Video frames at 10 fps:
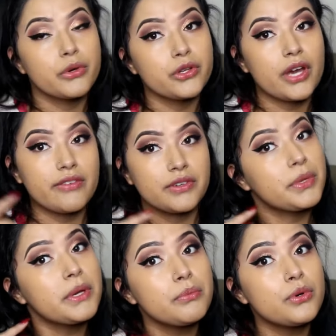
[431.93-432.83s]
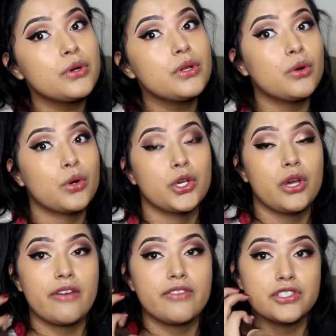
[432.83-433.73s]
But when you have a
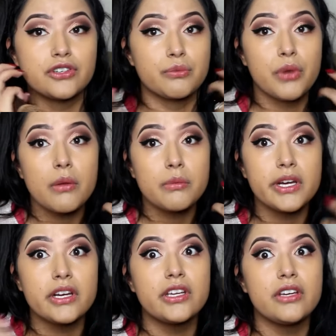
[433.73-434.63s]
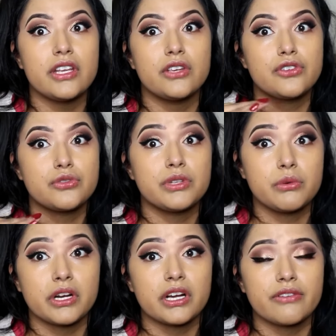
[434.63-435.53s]
pimple or you have a certain problem area that you
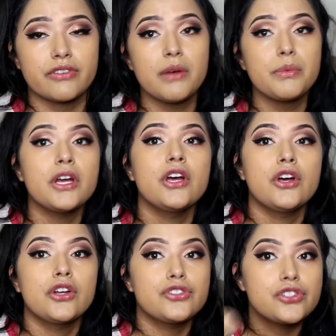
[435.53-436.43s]
just really want to cover up,